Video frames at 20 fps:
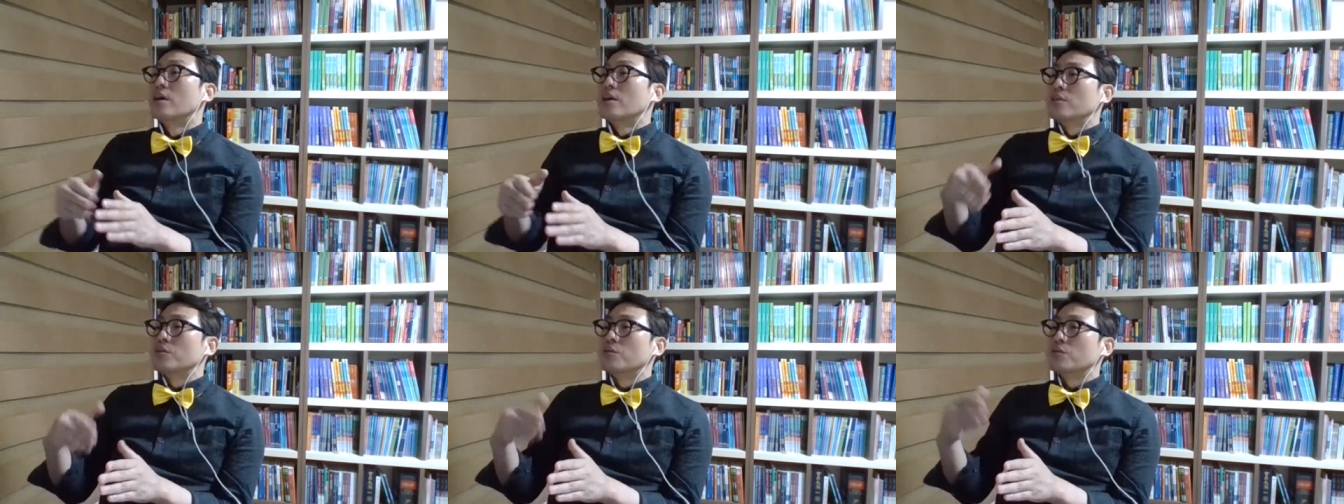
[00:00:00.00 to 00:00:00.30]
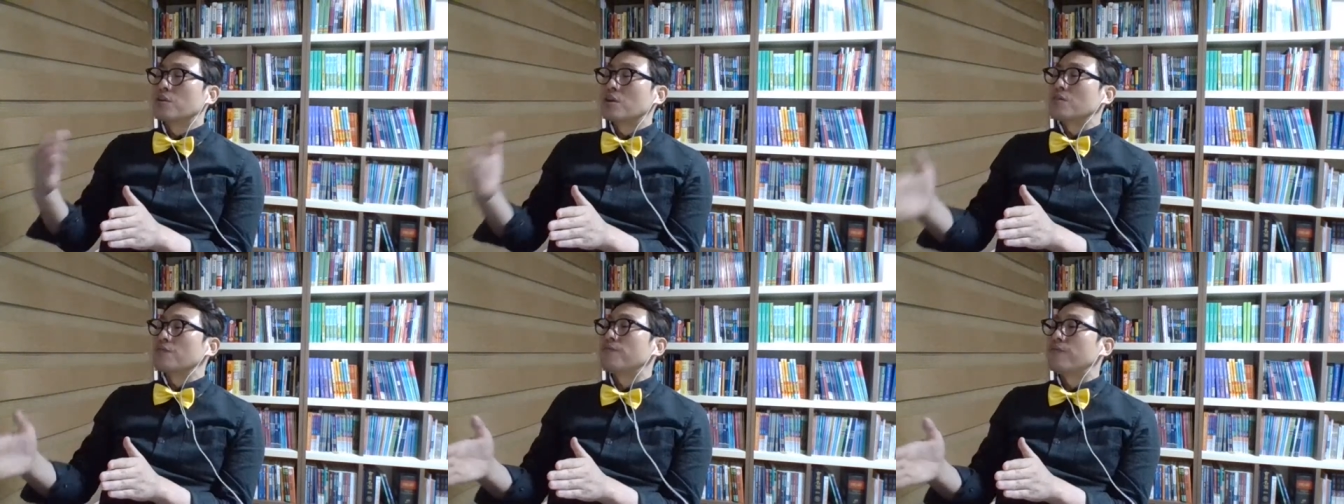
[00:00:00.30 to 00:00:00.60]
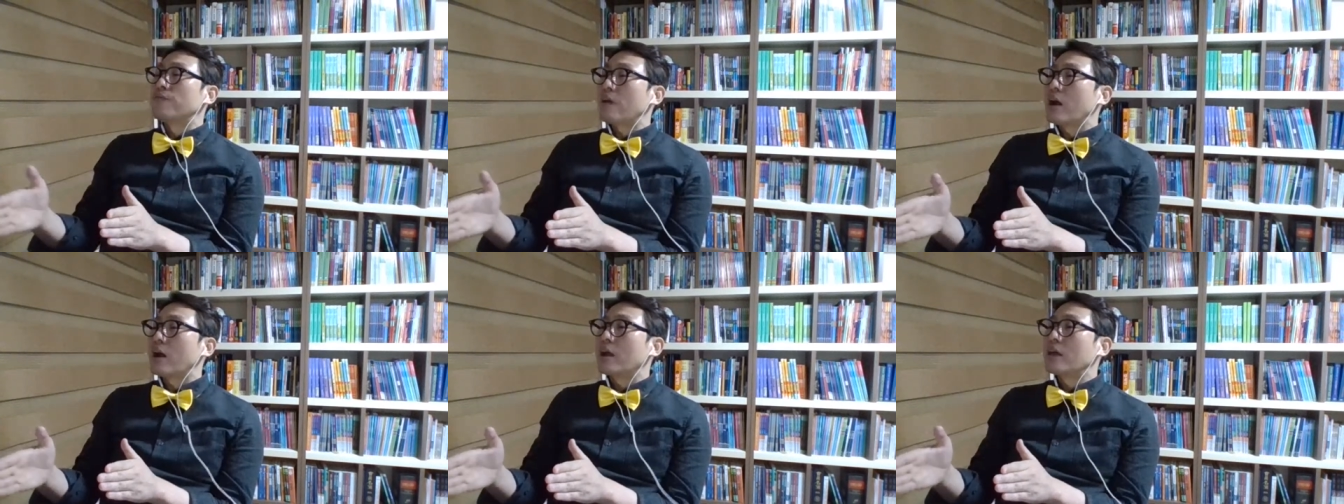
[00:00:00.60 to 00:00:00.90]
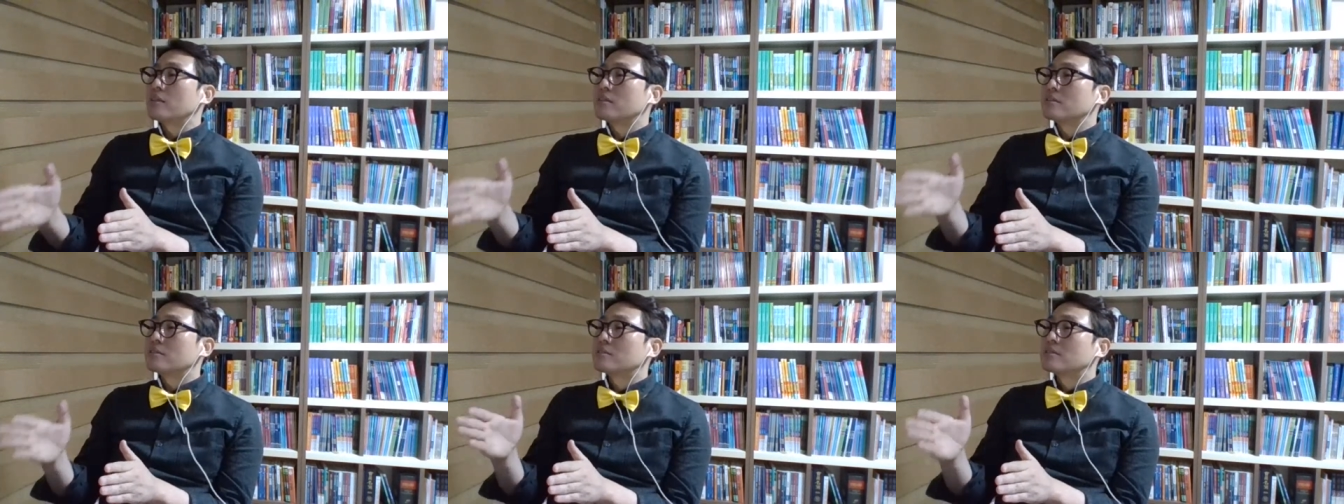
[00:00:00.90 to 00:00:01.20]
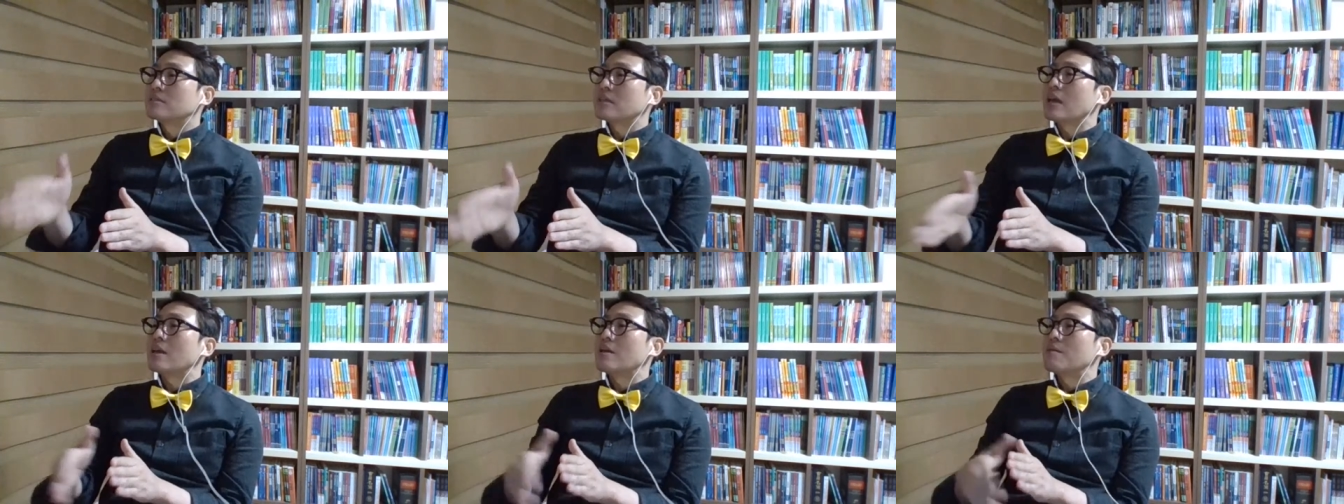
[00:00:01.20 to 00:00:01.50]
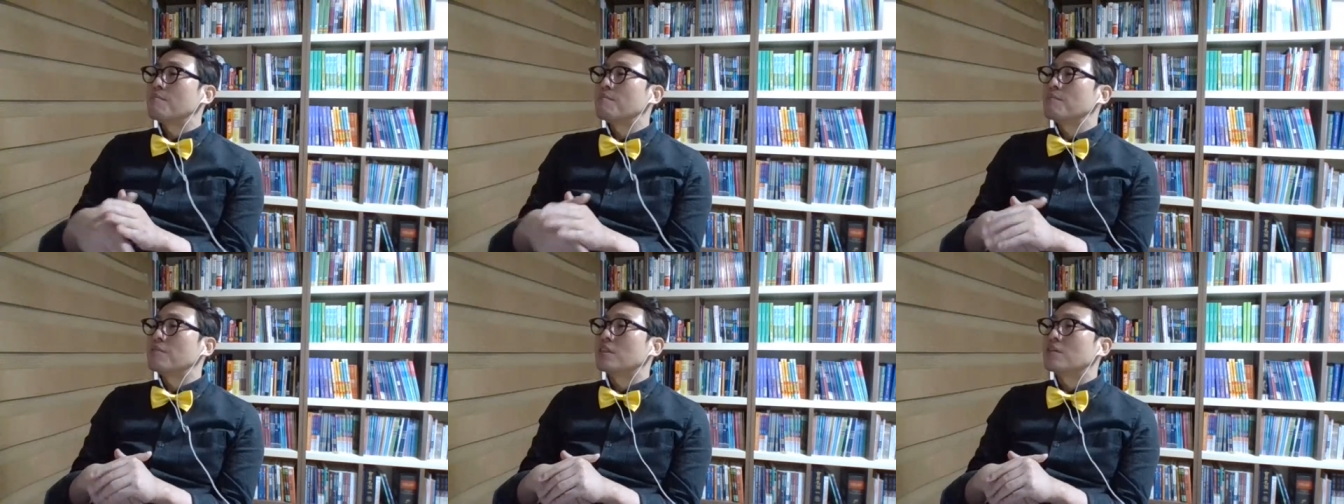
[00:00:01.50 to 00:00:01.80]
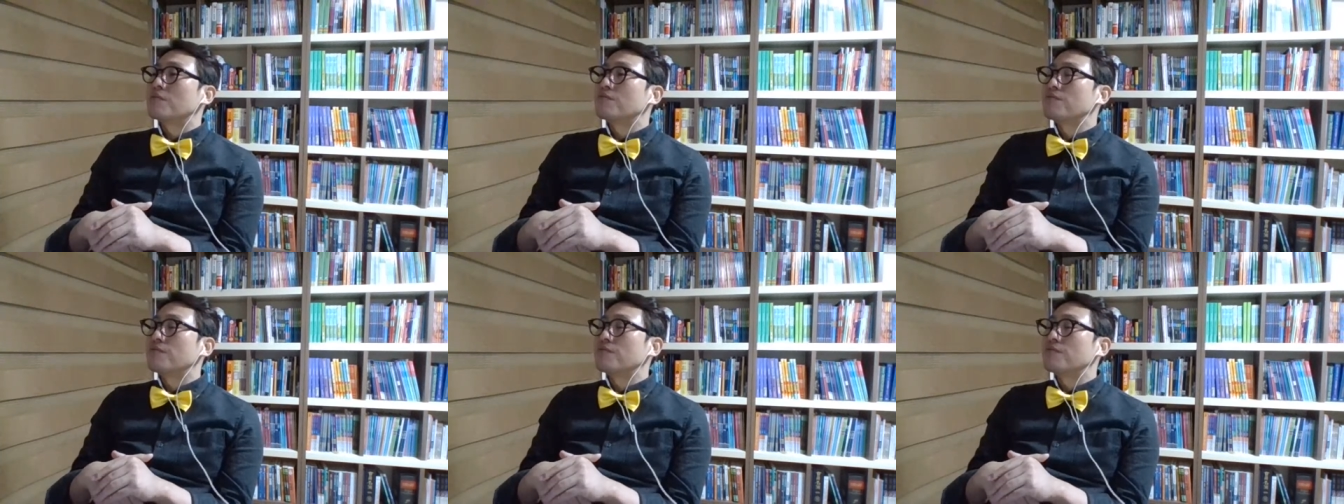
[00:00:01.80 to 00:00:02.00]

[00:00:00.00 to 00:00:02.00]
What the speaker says: You can find the same the